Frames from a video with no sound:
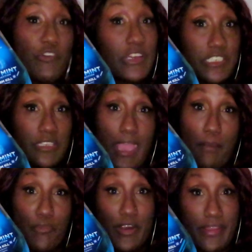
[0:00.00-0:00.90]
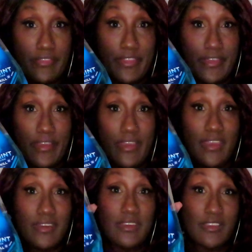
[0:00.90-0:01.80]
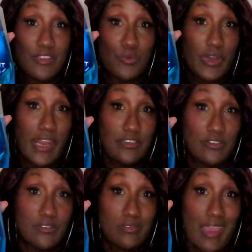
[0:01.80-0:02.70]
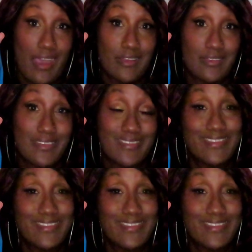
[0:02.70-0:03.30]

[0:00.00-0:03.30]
freshen that breath. This is what I use, you guys.